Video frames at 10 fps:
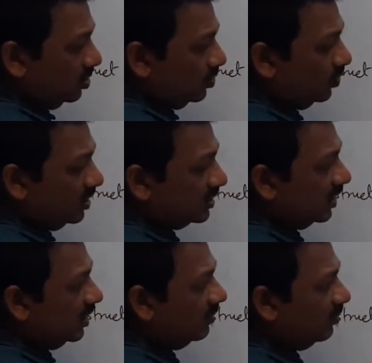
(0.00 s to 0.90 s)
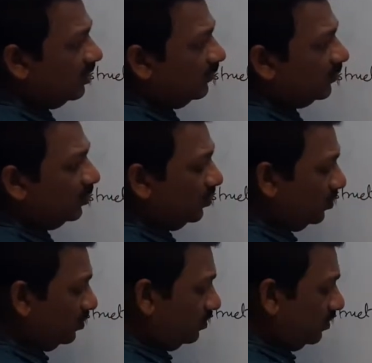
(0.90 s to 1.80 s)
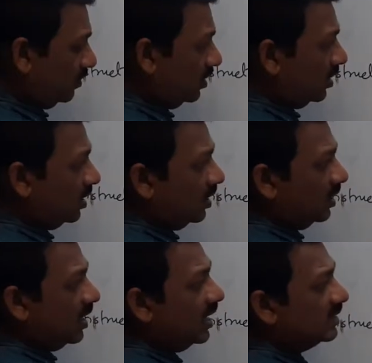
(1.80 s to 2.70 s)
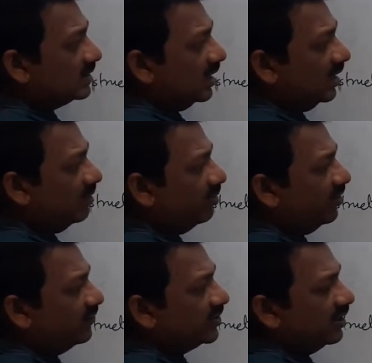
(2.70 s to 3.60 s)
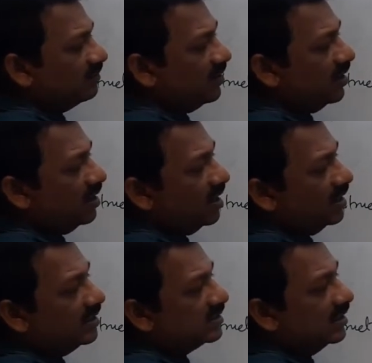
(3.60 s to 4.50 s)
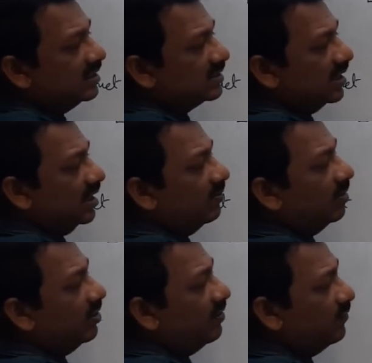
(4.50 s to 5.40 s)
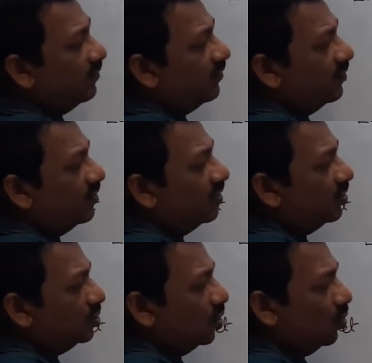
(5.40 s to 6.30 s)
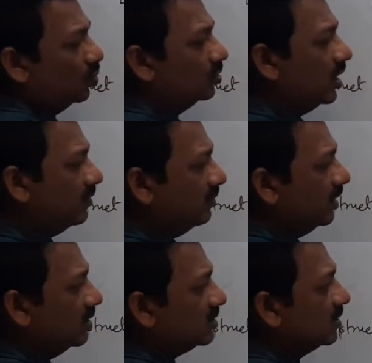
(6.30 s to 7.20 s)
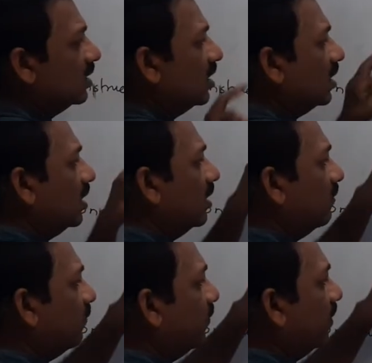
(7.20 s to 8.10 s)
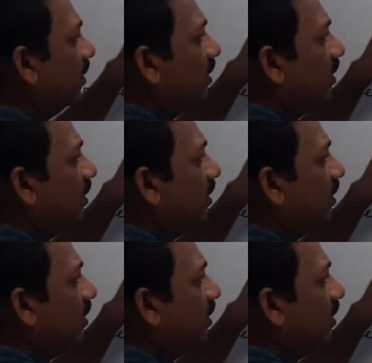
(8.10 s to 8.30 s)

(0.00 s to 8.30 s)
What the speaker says: Q is an element of Q, A is an element of sigma, and Z is an element of tau. That means if